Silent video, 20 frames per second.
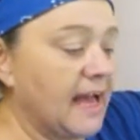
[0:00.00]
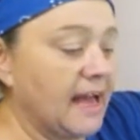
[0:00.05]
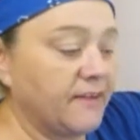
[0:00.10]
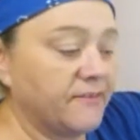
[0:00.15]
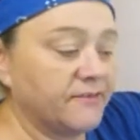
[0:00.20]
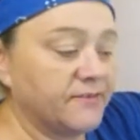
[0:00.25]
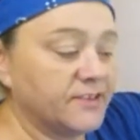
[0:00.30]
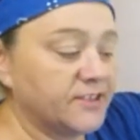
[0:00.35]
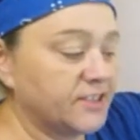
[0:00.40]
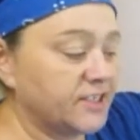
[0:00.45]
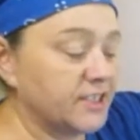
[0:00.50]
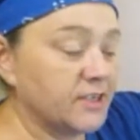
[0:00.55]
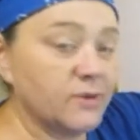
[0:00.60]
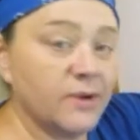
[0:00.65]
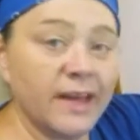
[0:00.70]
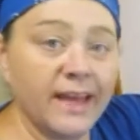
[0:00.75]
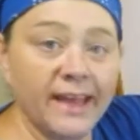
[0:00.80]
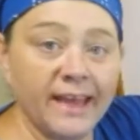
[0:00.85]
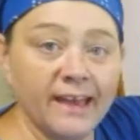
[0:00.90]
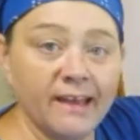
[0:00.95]
I
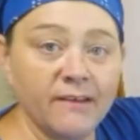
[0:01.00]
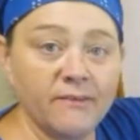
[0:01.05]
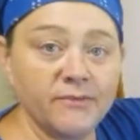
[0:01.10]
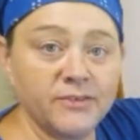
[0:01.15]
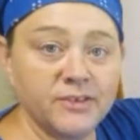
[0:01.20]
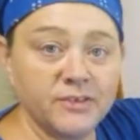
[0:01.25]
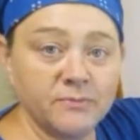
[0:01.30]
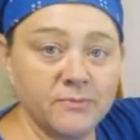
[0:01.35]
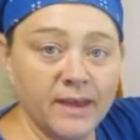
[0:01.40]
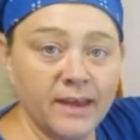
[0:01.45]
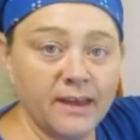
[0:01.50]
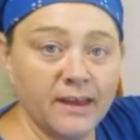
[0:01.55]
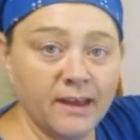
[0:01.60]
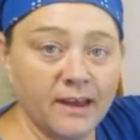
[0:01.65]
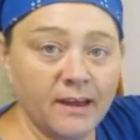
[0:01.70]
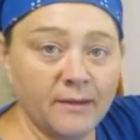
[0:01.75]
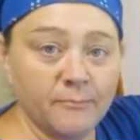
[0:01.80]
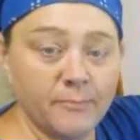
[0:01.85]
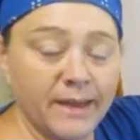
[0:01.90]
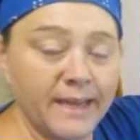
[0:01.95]
still have some
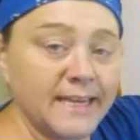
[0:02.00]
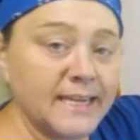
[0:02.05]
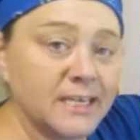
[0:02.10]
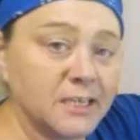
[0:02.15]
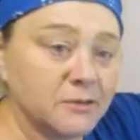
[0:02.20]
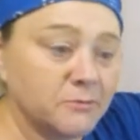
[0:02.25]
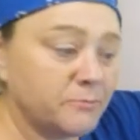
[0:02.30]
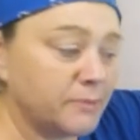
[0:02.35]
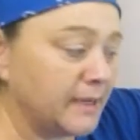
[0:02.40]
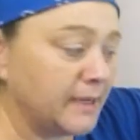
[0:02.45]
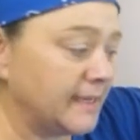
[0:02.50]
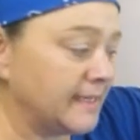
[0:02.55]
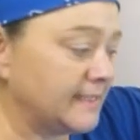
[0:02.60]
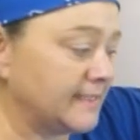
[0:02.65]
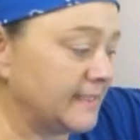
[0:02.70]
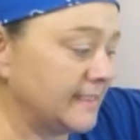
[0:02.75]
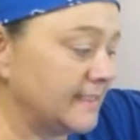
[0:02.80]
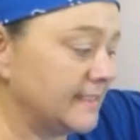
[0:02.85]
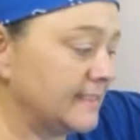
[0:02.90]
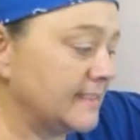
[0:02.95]
bacon
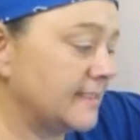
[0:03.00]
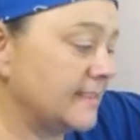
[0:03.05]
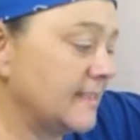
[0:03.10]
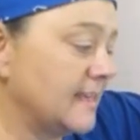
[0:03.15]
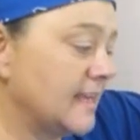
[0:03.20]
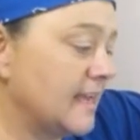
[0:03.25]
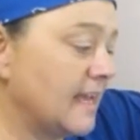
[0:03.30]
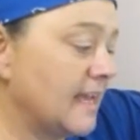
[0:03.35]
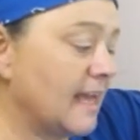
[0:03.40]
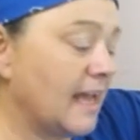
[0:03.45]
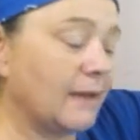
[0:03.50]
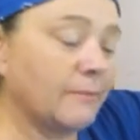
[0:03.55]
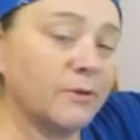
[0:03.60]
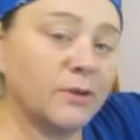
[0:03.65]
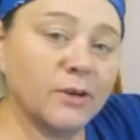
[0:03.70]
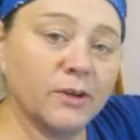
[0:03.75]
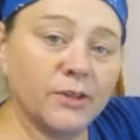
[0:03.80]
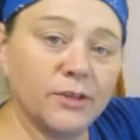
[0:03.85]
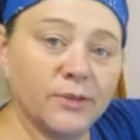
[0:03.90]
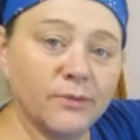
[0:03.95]
pieces. I'm
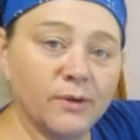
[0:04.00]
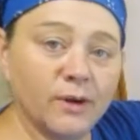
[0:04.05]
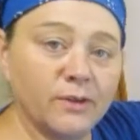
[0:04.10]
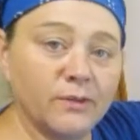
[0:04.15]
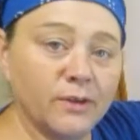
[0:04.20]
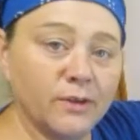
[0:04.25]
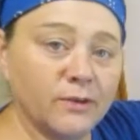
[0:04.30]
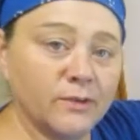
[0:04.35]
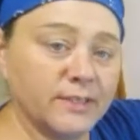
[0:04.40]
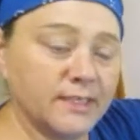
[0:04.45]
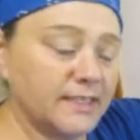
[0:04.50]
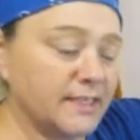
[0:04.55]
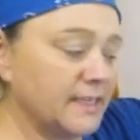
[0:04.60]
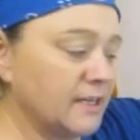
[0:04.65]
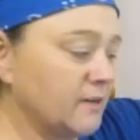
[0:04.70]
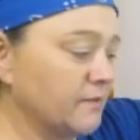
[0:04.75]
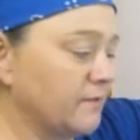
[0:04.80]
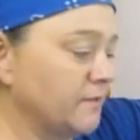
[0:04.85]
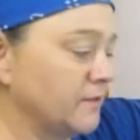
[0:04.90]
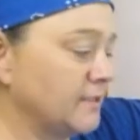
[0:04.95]
going to throw those in
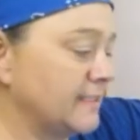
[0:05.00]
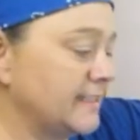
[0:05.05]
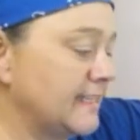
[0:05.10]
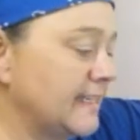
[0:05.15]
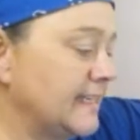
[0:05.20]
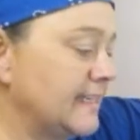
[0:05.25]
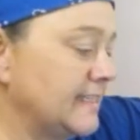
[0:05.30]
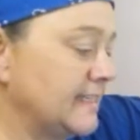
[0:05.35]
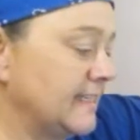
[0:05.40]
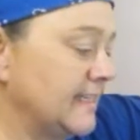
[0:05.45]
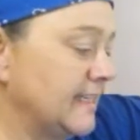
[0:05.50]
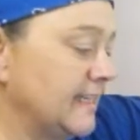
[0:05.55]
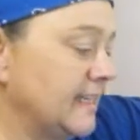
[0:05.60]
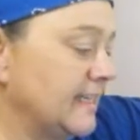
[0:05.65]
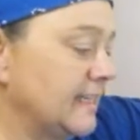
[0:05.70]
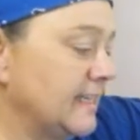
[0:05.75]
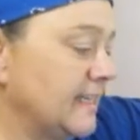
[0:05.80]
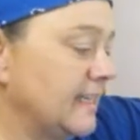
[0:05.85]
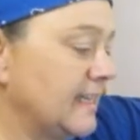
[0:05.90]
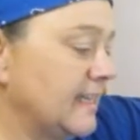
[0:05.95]
here for
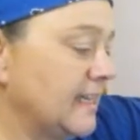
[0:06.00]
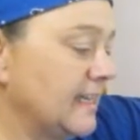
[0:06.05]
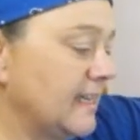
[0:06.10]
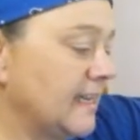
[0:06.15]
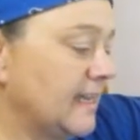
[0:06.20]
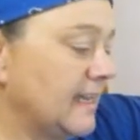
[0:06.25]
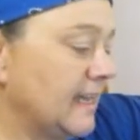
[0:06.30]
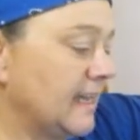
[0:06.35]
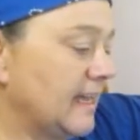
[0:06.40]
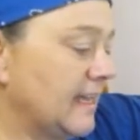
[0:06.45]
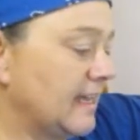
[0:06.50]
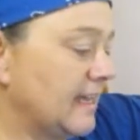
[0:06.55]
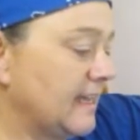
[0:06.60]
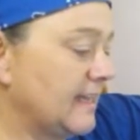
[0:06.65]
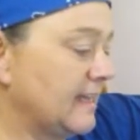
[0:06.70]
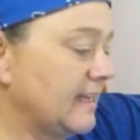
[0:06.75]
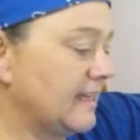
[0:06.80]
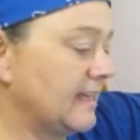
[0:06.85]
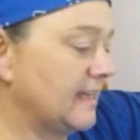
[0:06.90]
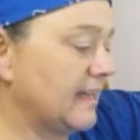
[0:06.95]
seasoning.
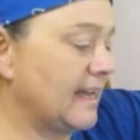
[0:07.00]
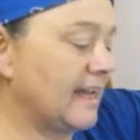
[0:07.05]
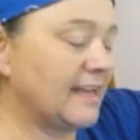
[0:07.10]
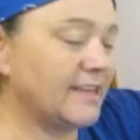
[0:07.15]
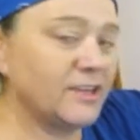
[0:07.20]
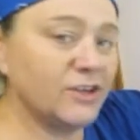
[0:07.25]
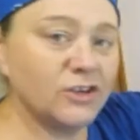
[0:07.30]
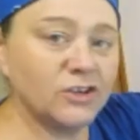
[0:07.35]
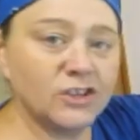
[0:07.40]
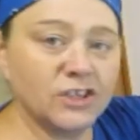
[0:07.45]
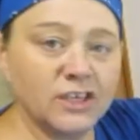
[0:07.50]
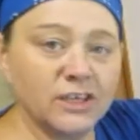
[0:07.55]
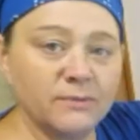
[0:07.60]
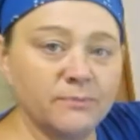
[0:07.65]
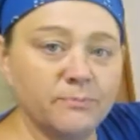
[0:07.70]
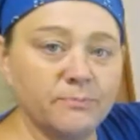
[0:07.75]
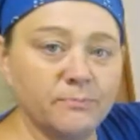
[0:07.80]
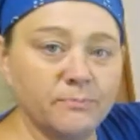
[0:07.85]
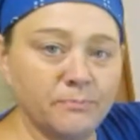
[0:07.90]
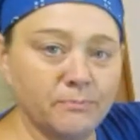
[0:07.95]
I
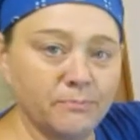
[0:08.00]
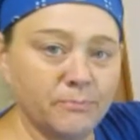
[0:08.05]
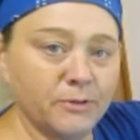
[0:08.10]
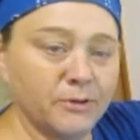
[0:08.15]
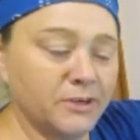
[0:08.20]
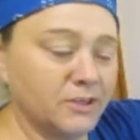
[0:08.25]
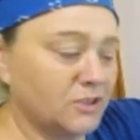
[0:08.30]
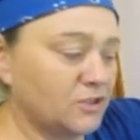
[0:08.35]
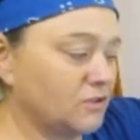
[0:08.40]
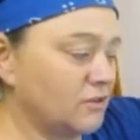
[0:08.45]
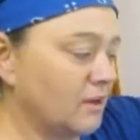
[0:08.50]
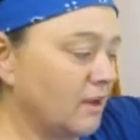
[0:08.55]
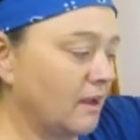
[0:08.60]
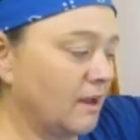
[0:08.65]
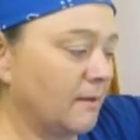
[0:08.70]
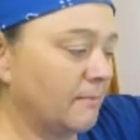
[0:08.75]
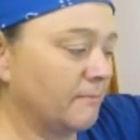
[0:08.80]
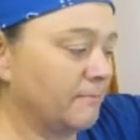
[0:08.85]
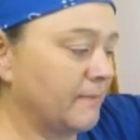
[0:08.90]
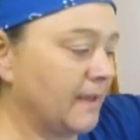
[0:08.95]
usually put a
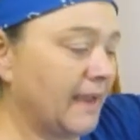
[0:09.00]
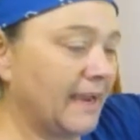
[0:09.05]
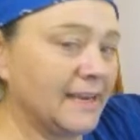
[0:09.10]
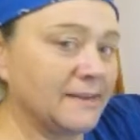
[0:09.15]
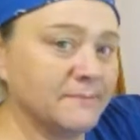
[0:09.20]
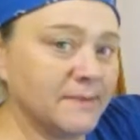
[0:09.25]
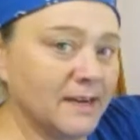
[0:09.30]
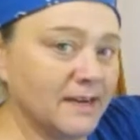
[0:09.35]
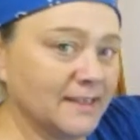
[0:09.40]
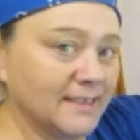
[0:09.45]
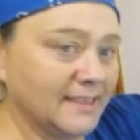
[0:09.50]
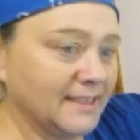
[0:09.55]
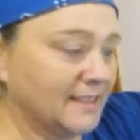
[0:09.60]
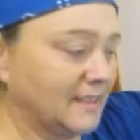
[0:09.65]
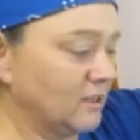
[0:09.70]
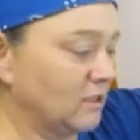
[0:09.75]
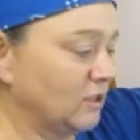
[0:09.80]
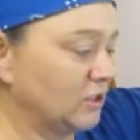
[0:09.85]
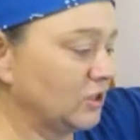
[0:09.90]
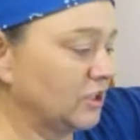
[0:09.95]
ham hock in
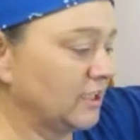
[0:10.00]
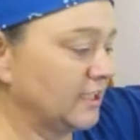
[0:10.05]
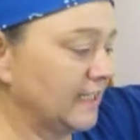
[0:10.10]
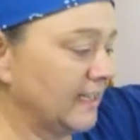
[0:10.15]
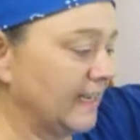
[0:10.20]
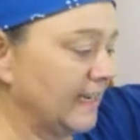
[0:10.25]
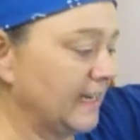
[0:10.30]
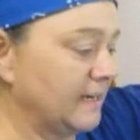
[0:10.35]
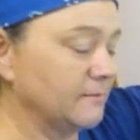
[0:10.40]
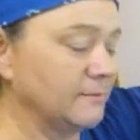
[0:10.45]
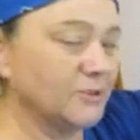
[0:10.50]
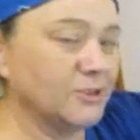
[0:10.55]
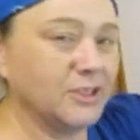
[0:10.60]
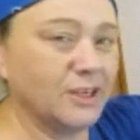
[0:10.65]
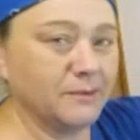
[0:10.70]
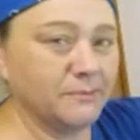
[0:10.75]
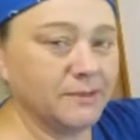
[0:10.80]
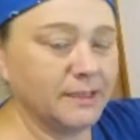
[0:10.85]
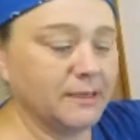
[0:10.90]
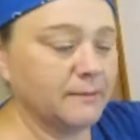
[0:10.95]
there, or a chunk of ham or
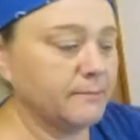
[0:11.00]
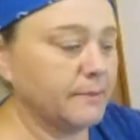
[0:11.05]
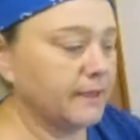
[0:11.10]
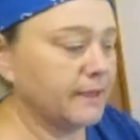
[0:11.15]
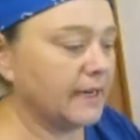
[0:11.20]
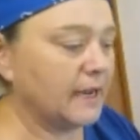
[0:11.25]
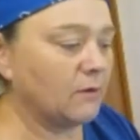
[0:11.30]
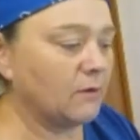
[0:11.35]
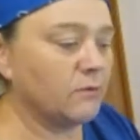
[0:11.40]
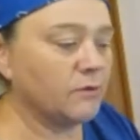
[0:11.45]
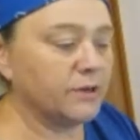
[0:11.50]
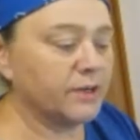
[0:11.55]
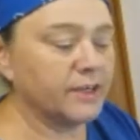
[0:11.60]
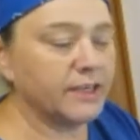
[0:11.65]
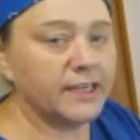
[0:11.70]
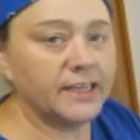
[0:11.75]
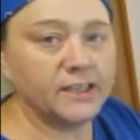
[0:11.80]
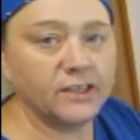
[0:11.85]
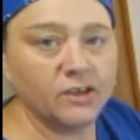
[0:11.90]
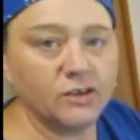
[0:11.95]
something, but I want to go
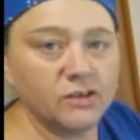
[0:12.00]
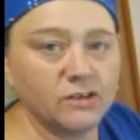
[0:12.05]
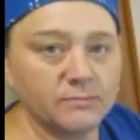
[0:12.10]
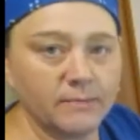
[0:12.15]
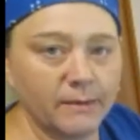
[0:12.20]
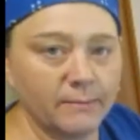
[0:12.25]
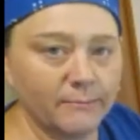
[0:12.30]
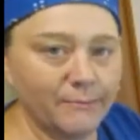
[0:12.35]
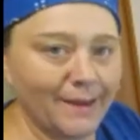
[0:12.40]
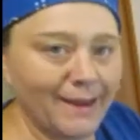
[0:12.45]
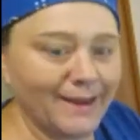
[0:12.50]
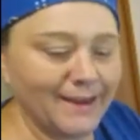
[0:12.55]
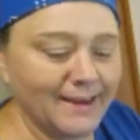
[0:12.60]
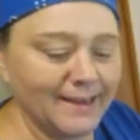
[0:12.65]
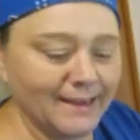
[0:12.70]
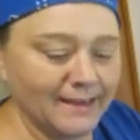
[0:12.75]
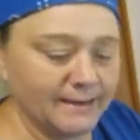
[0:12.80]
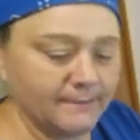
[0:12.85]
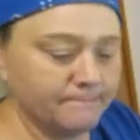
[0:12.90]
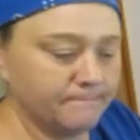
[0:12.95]
ahead and use my
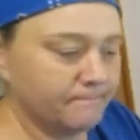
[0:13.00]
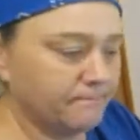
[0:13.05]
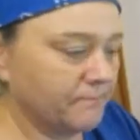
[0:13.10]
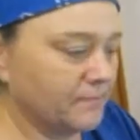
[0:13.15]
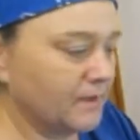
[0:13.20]
bacon